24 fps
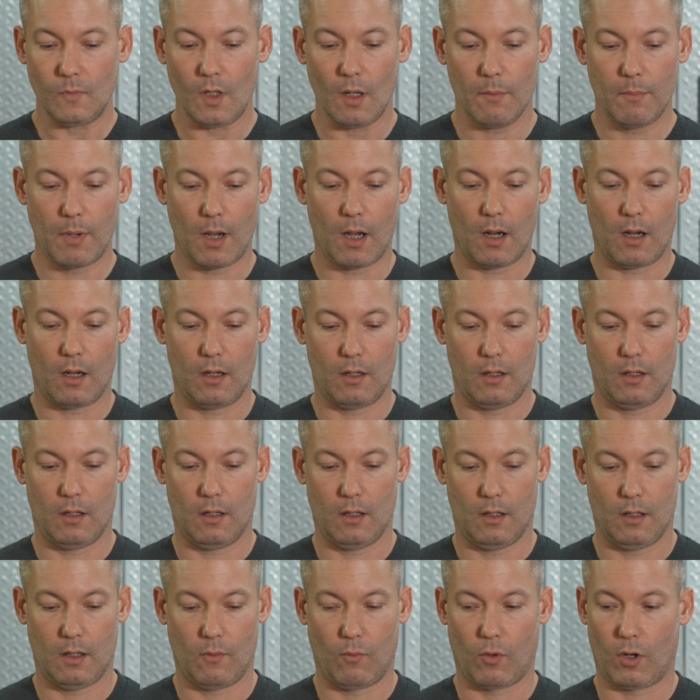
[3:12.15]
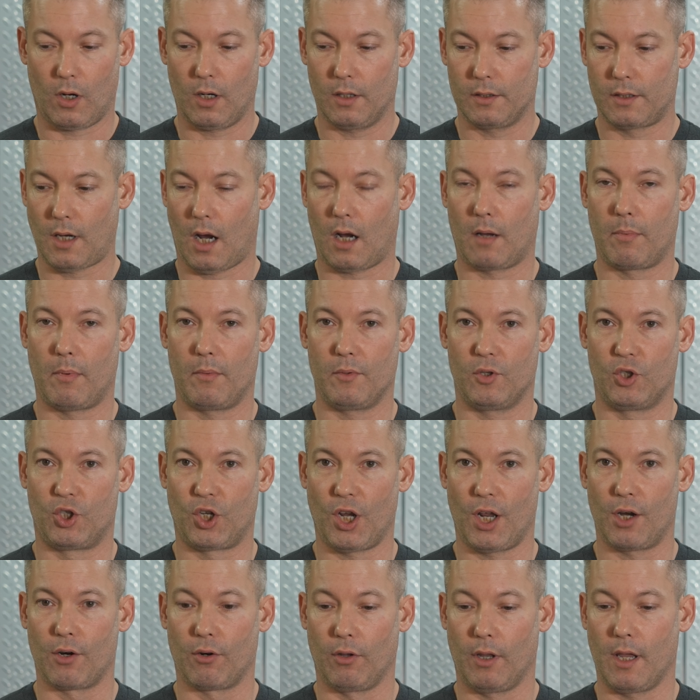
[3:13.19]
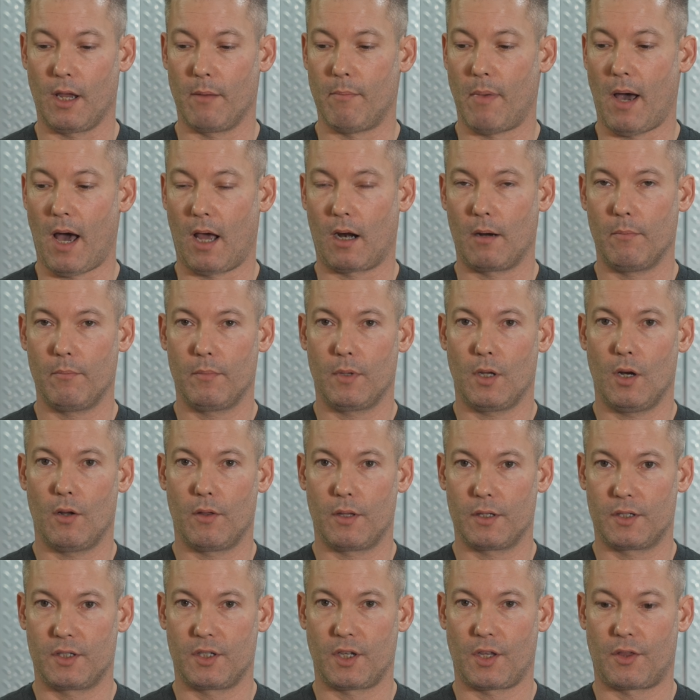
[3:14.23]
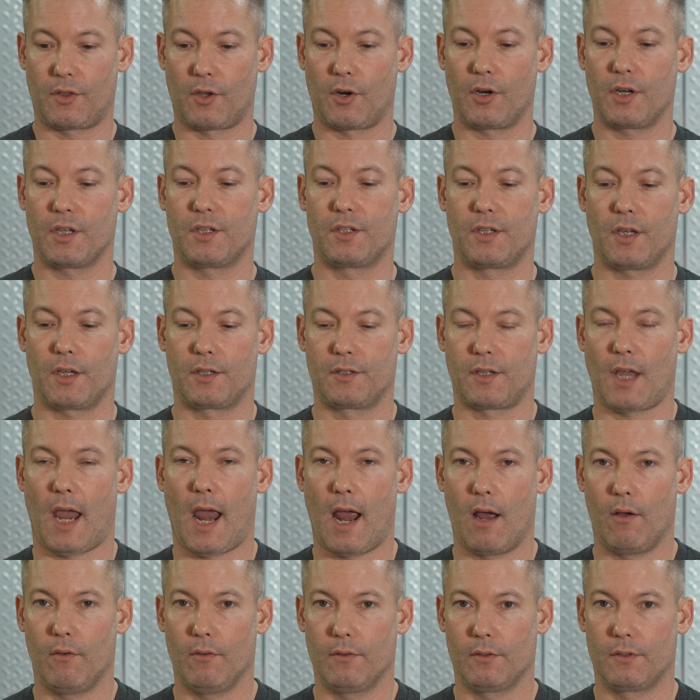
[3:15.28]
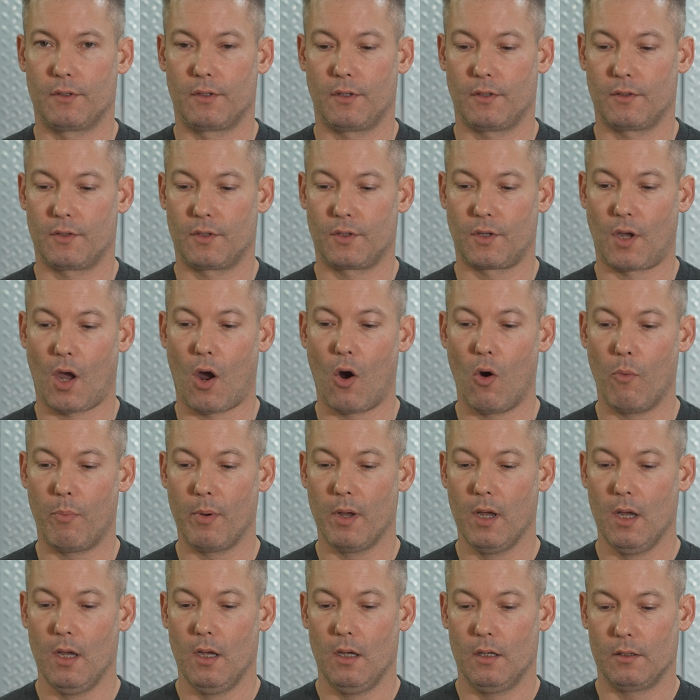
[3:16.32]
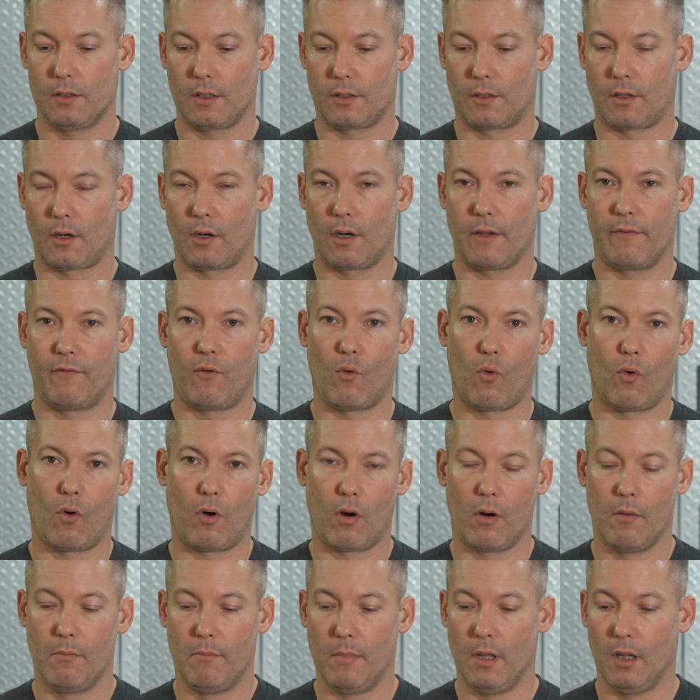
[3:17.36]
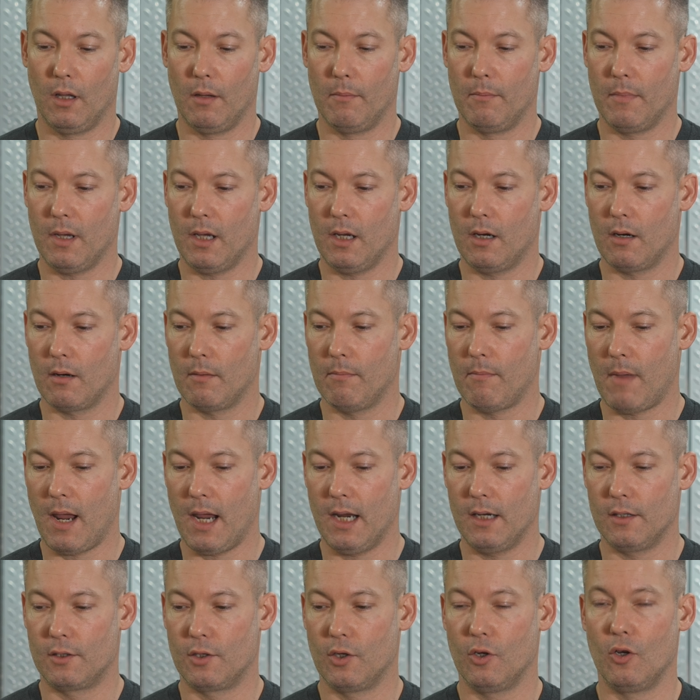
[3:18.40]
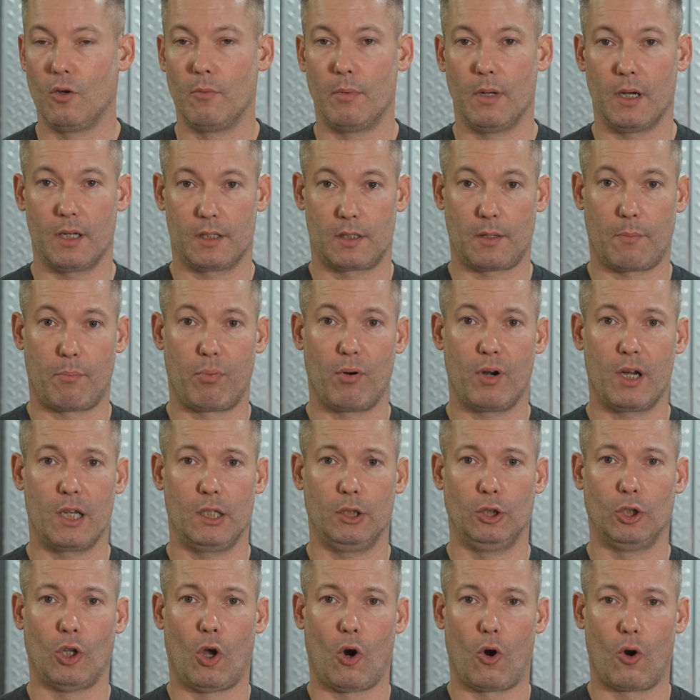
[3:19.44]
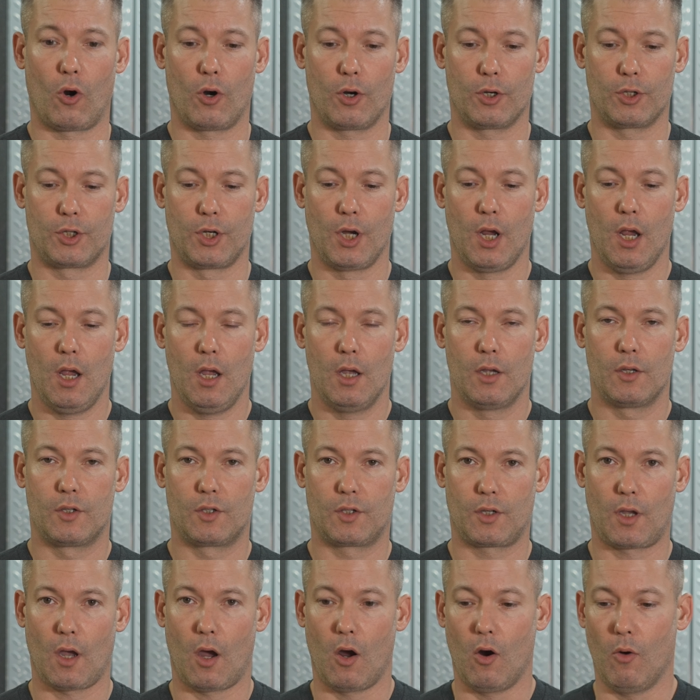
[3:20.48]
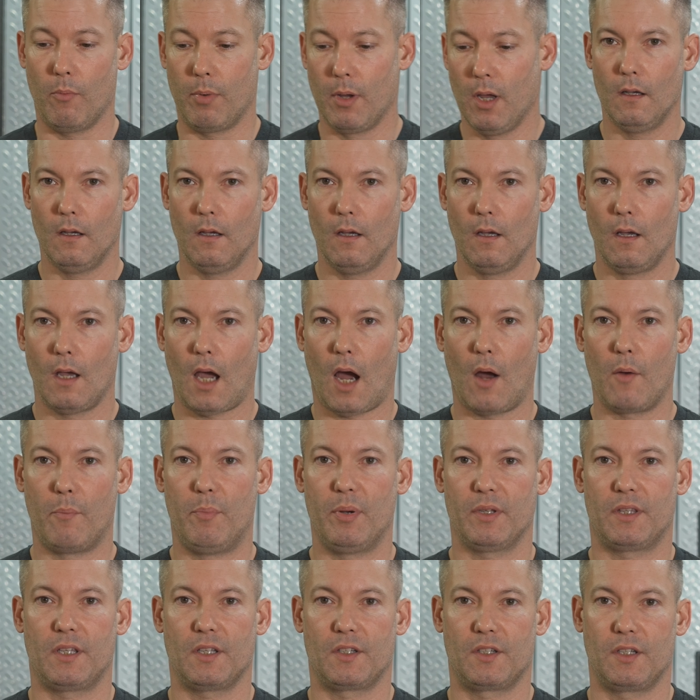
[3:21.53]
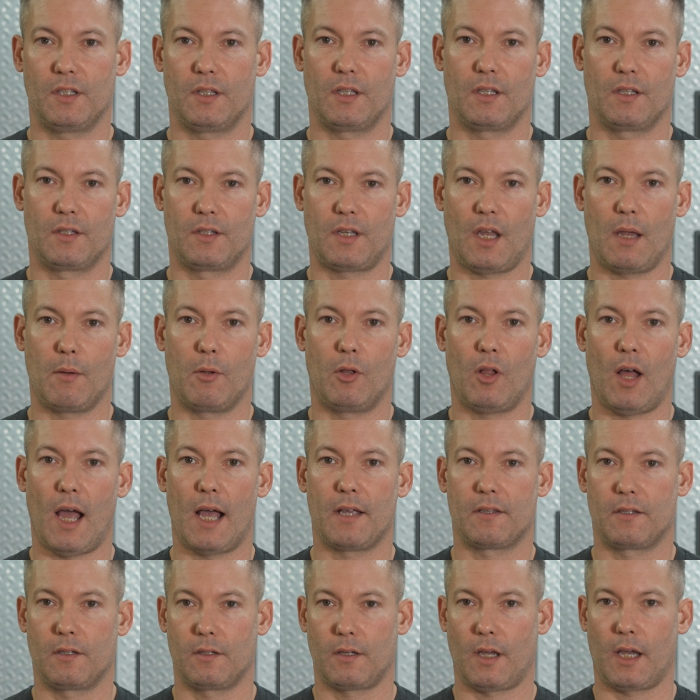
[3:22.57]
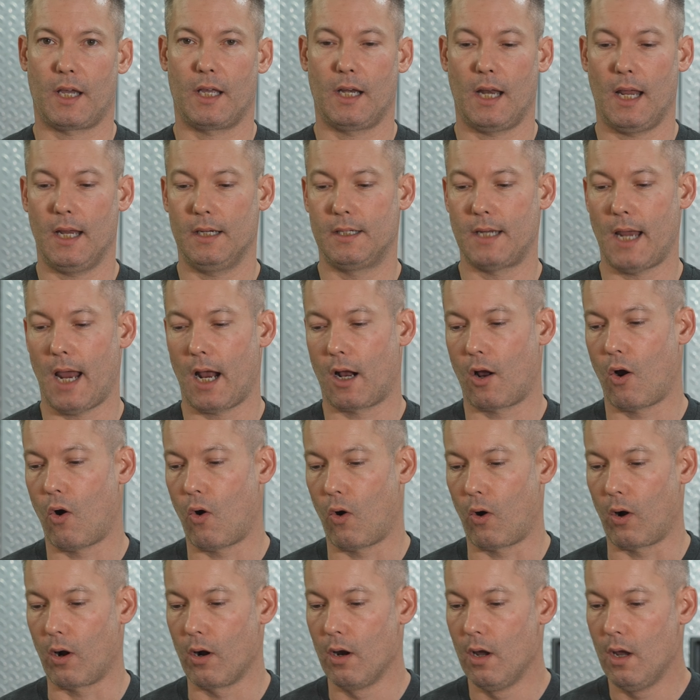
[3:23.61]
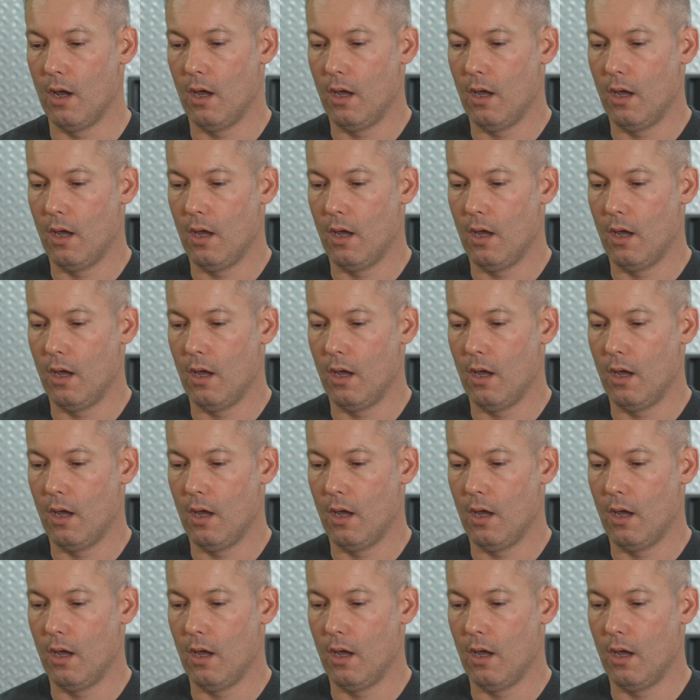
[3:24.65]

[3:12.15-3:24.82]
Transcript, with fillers: but we're going to talk about generally about them. You know, this is a 36 ounce scope. It's a 34 millimeter main tube and it's a pretty large scope. I would put this in the same class as like an ATAC R